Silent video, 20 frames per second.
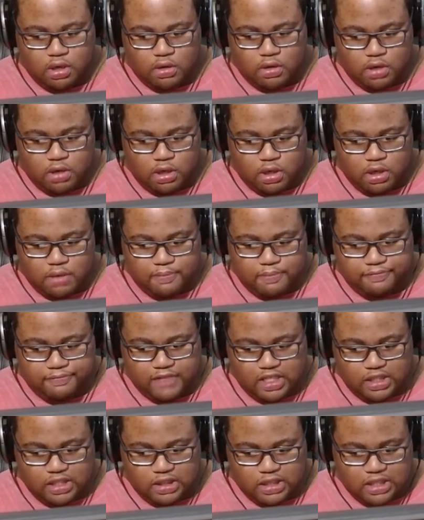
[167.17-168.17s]

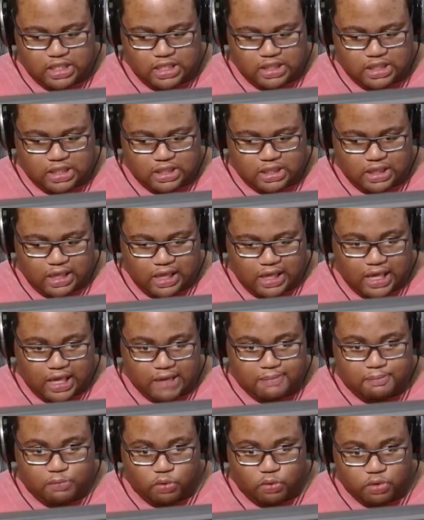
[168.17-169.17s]
need to
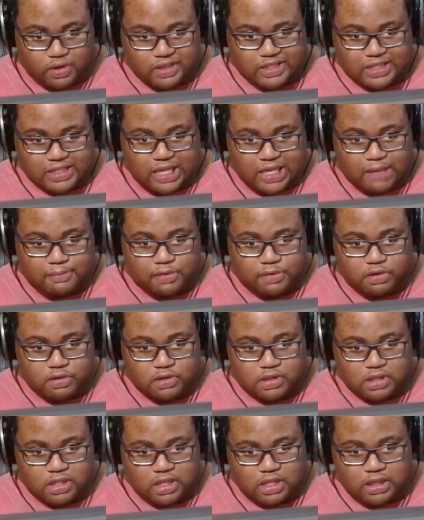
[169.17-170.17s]
add more
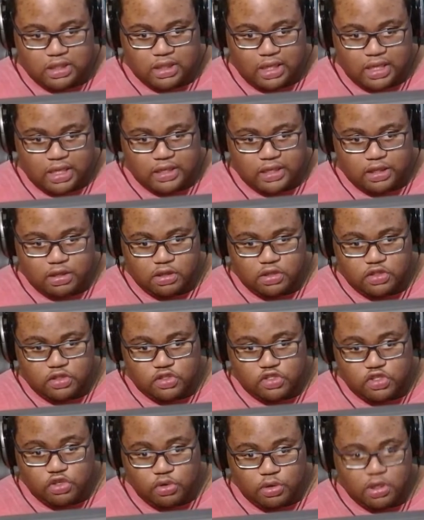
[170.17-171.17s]
samples than like
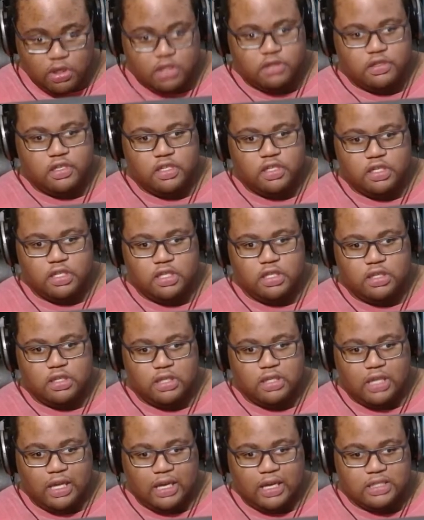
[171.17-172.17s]
200 than
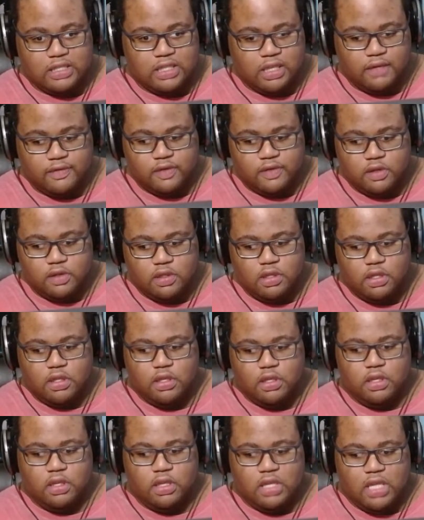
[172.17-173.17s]
the i7.
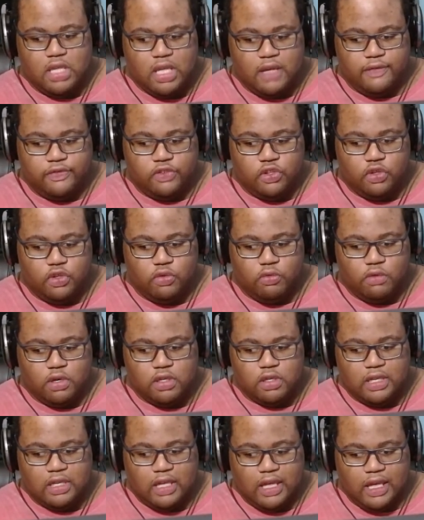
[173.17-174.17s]
If you
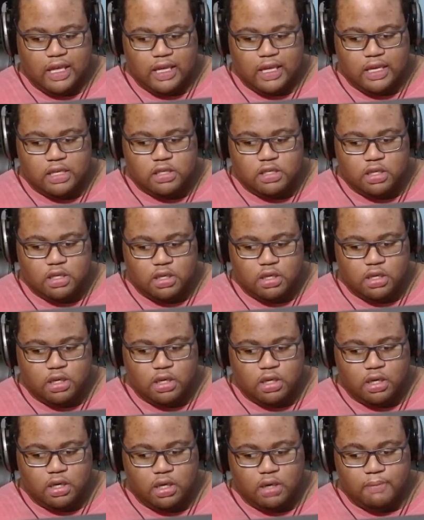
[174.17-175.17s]
want to add
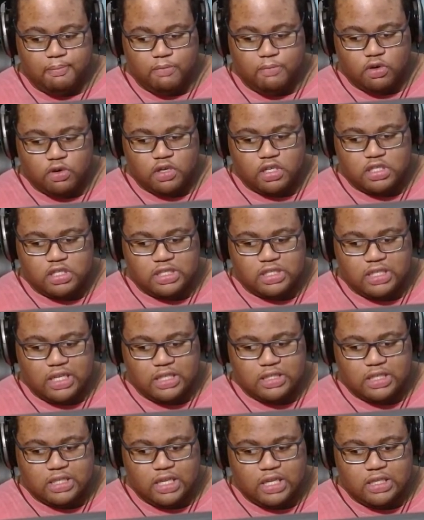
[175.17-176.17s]
more
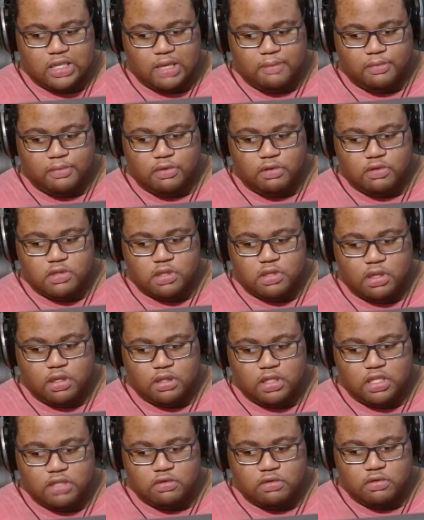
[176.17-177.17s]
samples on
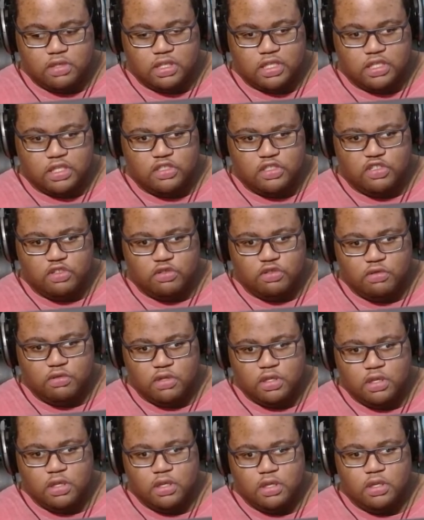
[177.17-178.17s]
this one, it can do
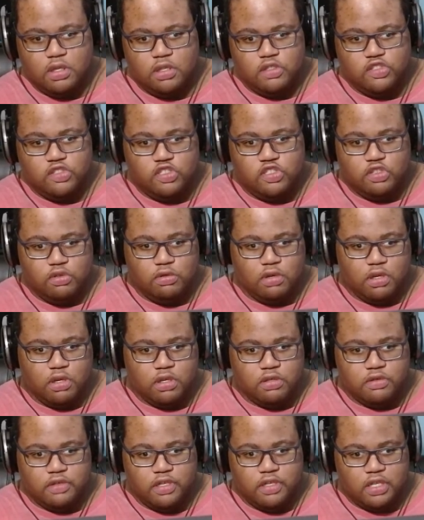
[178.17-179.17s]

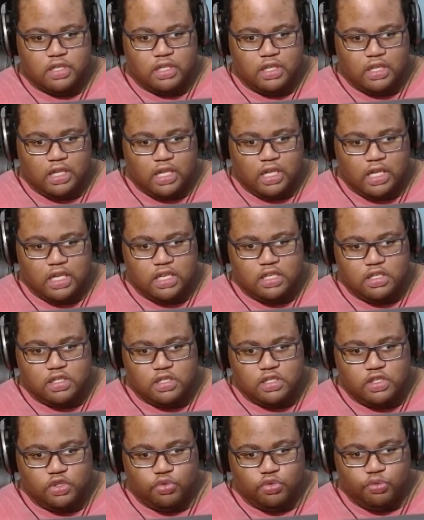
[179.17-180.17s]
200,
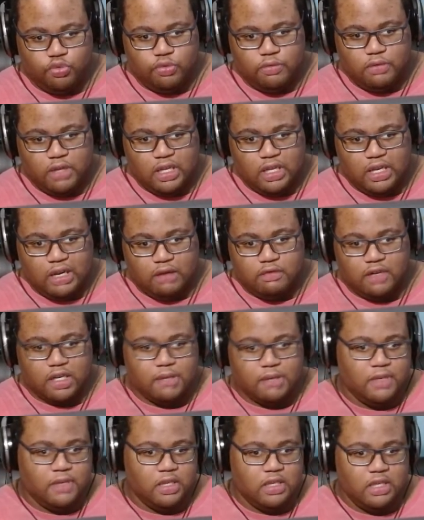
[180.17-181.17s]
and I recommend